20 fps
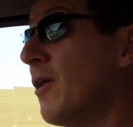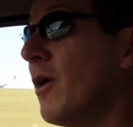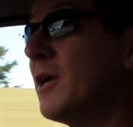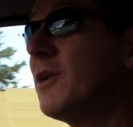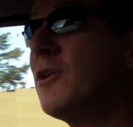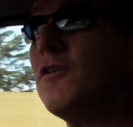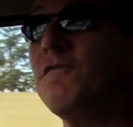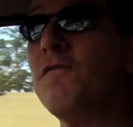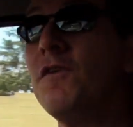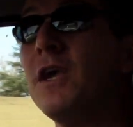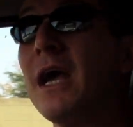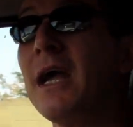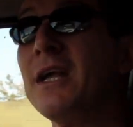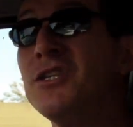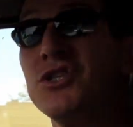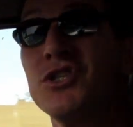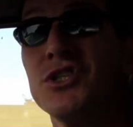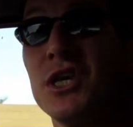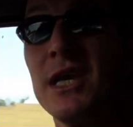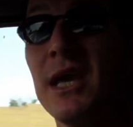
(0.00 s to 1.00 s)
I do
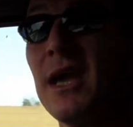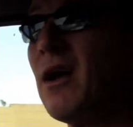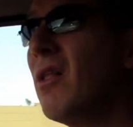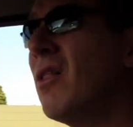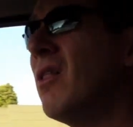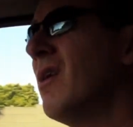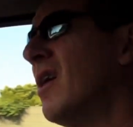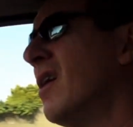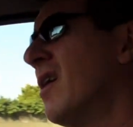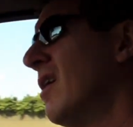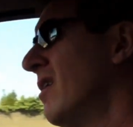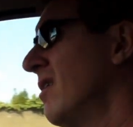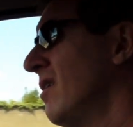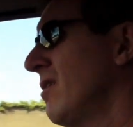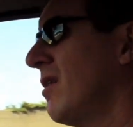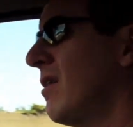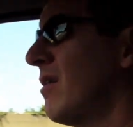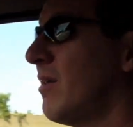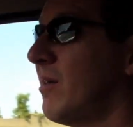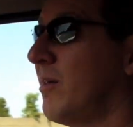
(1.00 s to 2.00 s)
VHDL?
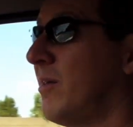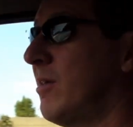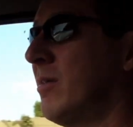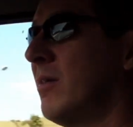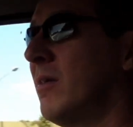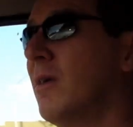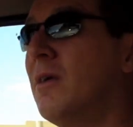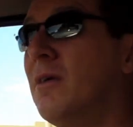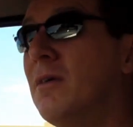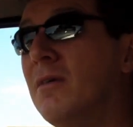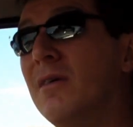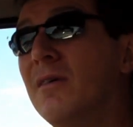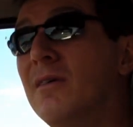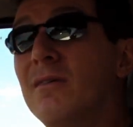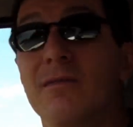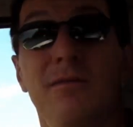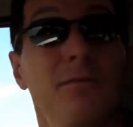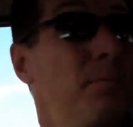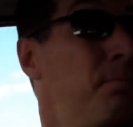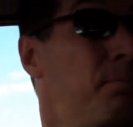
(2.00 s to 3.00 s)
Oh,
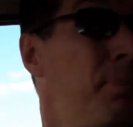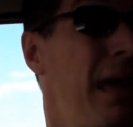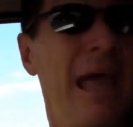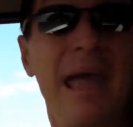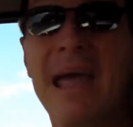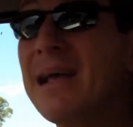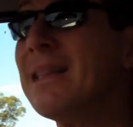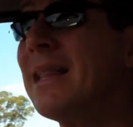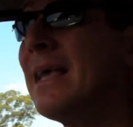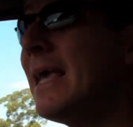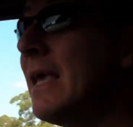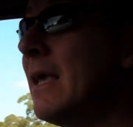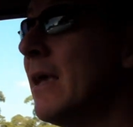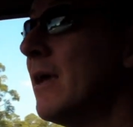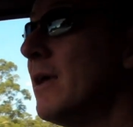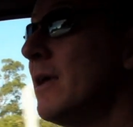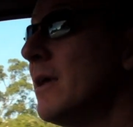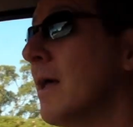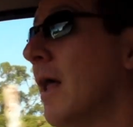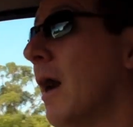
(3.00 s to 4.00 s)
barely.
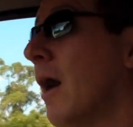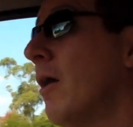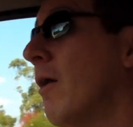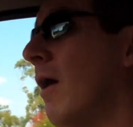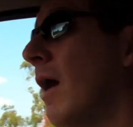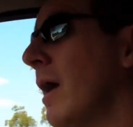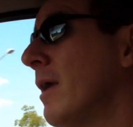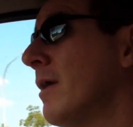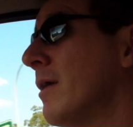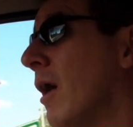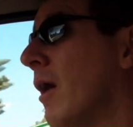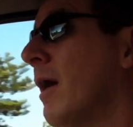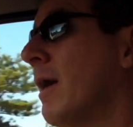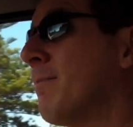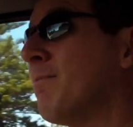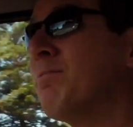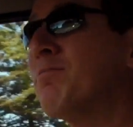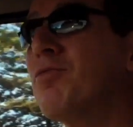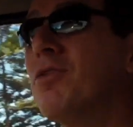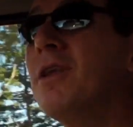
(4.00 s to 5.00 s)
You know,
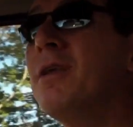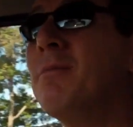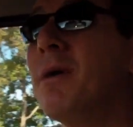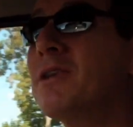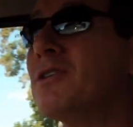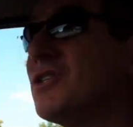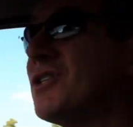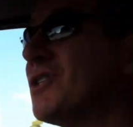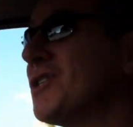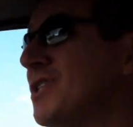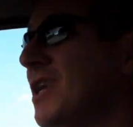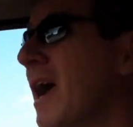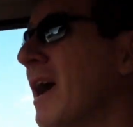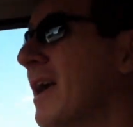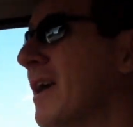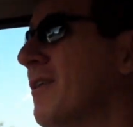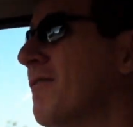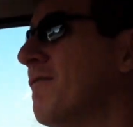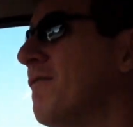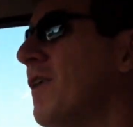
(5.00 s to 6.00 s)
I pretty much
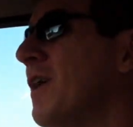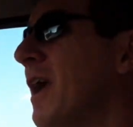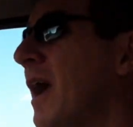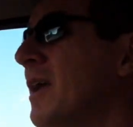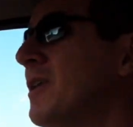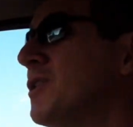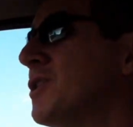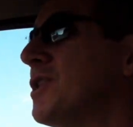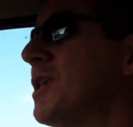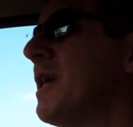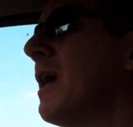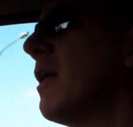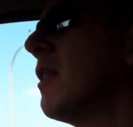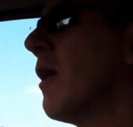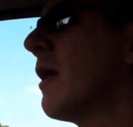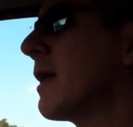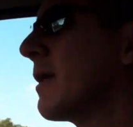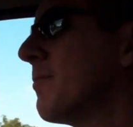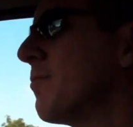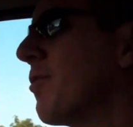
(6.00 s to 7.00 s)
suck at VHDL.
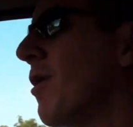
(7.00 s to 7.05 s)
I could